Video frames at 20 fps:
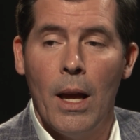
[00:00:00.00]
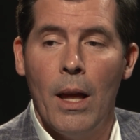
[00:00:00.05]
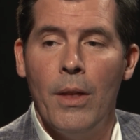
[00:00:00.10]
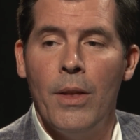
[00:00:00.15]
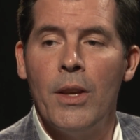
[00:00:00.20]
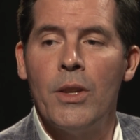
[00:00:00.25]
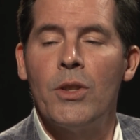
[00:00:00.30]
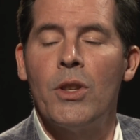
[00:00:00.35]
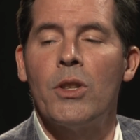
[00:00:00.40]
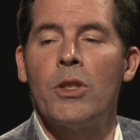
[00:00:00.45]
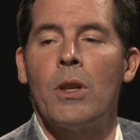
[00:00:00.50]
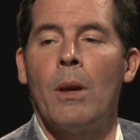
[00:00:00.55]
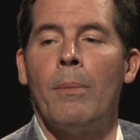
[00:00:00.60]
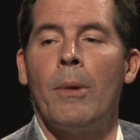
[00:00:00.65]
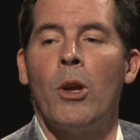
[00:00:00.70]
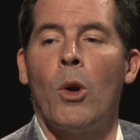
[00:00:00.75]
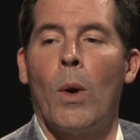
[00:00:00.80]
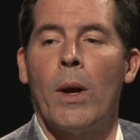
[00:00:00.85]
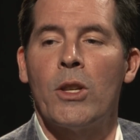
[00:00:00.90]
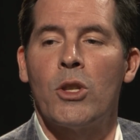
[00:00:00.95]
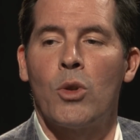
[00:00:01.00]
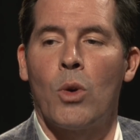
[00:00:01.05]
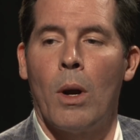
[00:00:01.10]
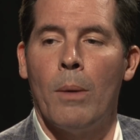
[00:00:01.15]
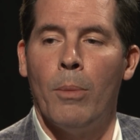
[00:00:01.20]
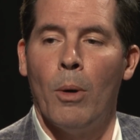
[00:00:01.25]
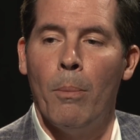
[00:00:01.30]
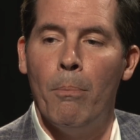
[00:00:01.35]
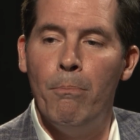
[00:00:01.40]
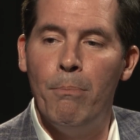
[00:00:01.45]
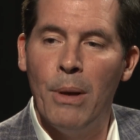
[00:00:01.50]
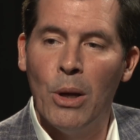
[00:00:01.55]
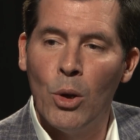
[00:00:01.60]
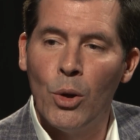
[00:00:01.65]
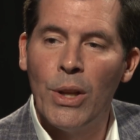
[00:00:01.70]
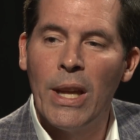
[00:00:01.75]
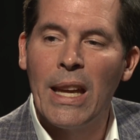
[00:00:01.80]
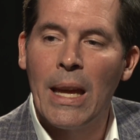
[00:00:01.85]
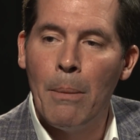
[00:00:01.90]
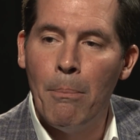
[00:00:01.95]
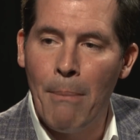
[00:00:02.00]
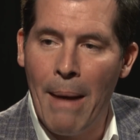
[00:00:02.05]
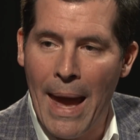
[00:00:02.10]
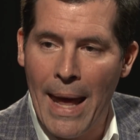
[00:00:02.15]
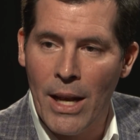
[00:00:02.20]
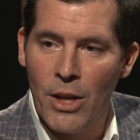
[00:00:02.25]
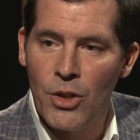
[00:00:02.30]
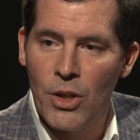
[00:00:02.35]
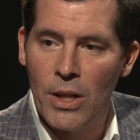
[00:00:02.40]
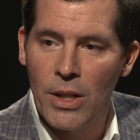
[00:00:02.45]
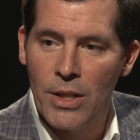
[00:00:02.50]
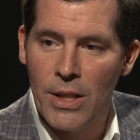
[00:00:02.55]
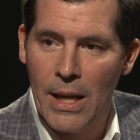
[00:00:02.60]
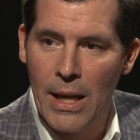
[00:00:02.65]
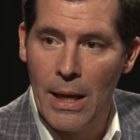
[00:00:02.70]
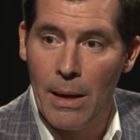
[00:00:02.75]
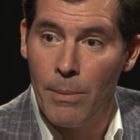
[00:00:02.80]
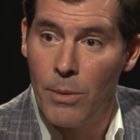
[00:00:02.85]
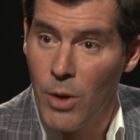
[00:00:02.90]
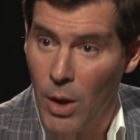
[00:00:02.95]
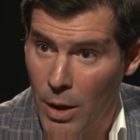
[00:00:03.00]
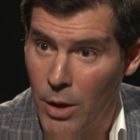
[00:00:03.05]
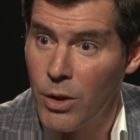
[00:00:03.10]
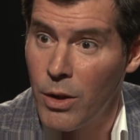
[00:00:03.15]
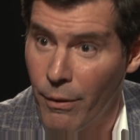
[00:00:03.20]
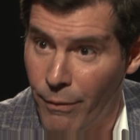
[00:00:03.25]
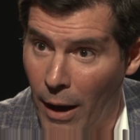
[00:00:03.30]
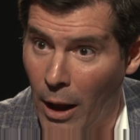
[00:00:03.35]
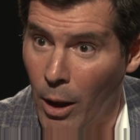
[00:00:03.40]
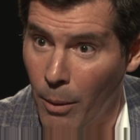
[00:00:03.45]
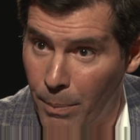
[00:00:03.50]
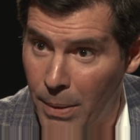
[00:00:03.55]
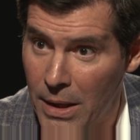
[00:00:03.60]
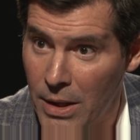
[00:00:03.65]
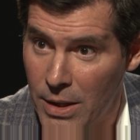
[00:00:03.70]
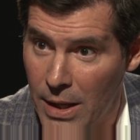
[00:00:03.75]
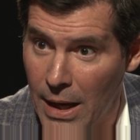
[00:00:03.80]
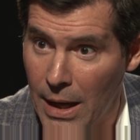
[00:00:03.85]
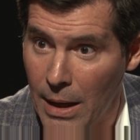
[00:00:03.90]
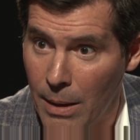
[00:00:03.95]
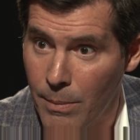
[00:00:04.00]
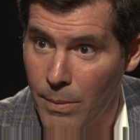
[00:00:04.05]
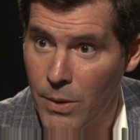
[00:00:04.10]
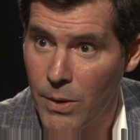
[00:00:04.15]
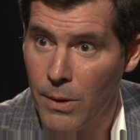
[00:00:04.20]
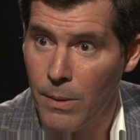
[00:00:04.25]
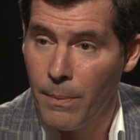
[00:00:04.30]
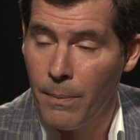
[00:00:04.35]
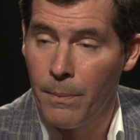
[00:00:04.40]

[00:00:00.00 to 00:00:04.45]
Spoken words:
This is somebody who has trouble building and managing teams, developing teams.